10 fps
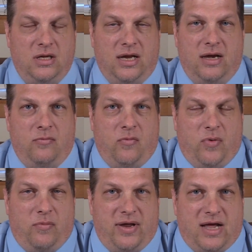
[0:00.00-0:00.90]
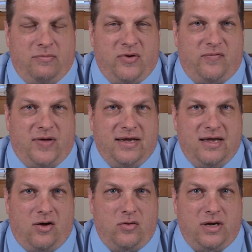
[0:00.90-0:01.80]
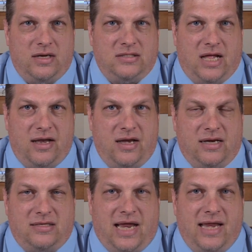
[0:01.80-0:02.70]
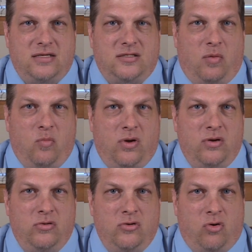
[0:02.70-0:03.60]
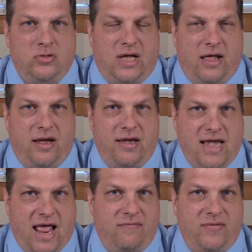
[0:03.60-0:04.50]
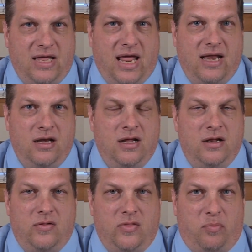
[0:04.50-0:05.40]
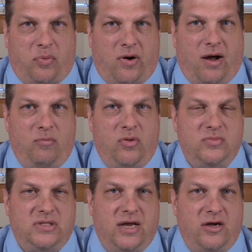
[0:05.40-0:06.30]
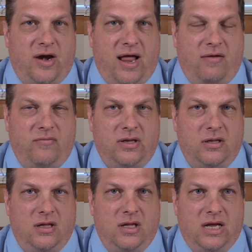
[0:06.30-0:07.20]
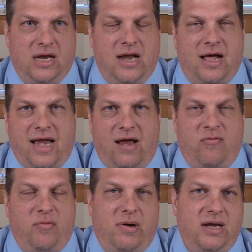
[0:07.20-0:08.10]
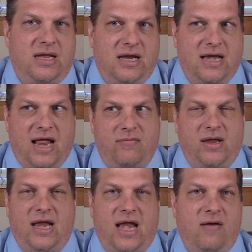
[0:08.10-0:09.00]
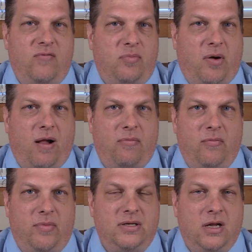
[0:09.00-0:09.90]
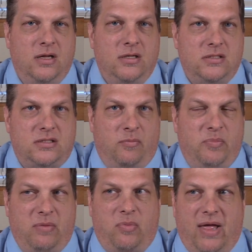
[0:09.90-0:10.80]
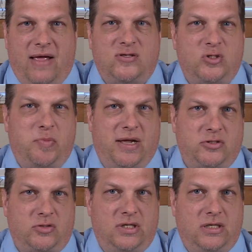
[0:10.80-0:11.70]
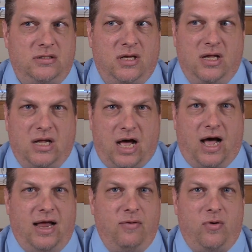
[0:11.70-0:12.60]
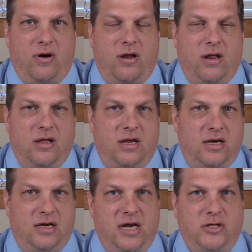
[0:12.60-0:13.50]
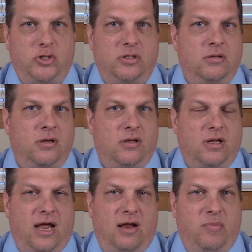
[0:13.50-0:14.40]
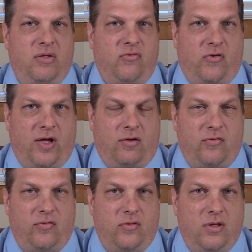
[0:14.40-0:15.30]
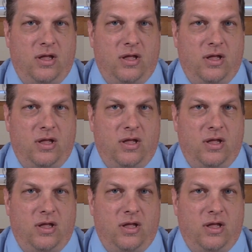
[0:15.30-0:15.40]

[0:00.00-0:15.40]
And what we come to find out is that it takes someone who knows how to navigate the problems that you're having. And not everybody can navigate every problem, but some people have specialties. I work in addiction and mental health.